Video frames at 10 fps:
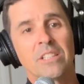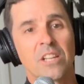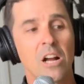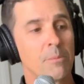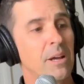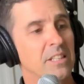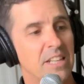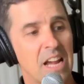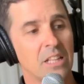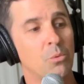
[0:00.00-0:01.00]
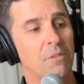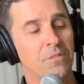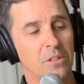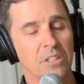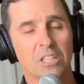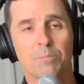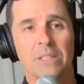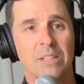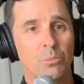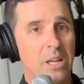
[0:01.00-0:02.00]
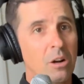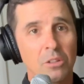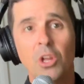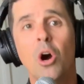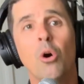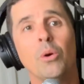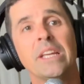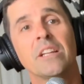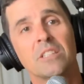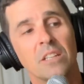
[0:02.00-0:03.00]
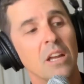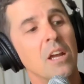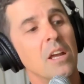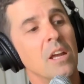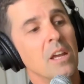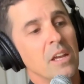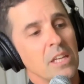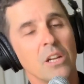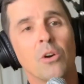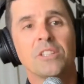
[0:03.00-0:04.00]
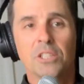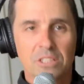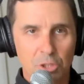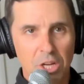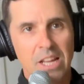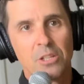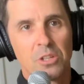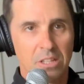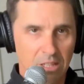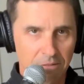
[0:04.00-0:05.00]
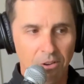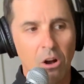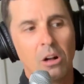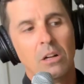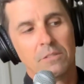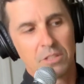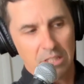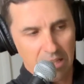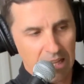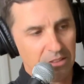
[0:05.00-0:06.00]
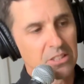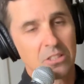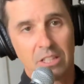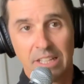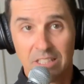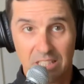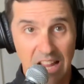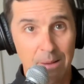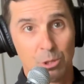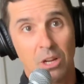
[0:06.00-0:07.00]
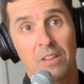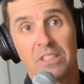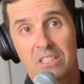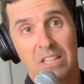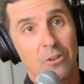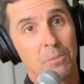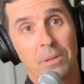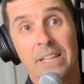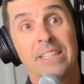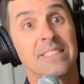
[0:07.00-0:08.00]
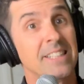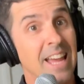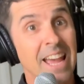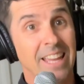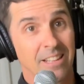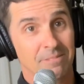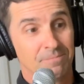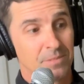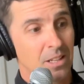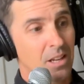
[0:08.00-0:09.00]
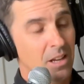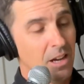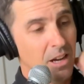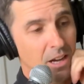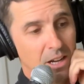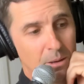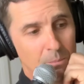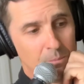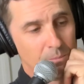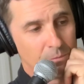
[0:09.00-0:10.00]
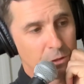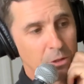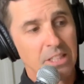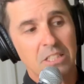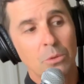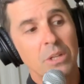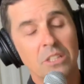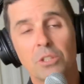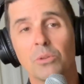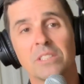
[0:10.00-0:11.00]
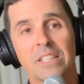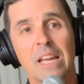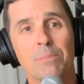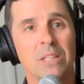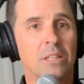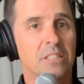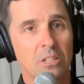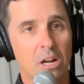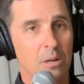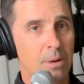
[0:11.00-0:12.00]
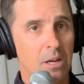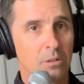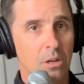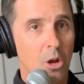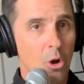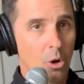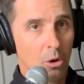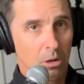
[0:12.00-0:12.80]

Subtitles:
I wanted to talk about exactly what Phil does, but then we all know he doesn't, it is changing and evolves, and this is like a snapshot. This is how he played it today. So let's see what he's doing today, but then let's talk about